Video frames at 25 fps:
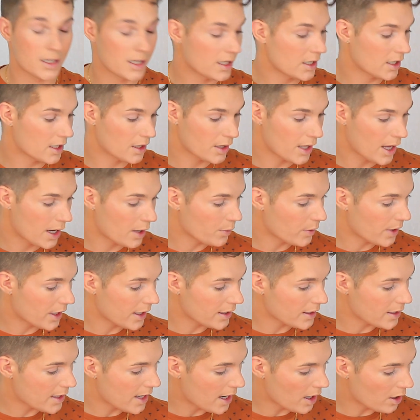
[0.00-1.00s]
digging that
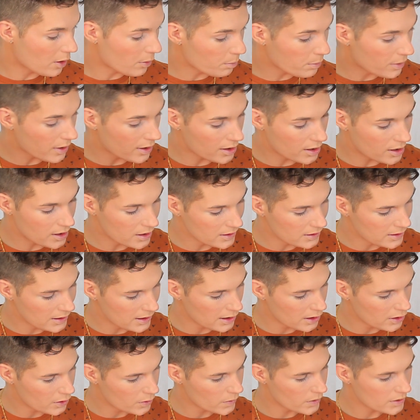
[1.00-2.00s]
right now. But this
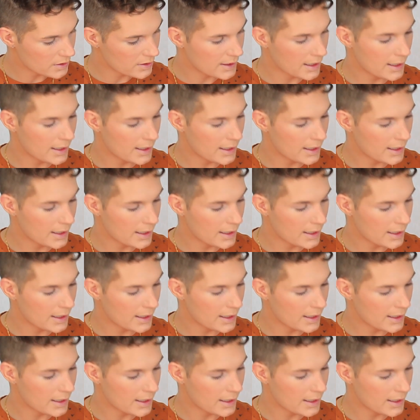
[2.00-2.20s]
here is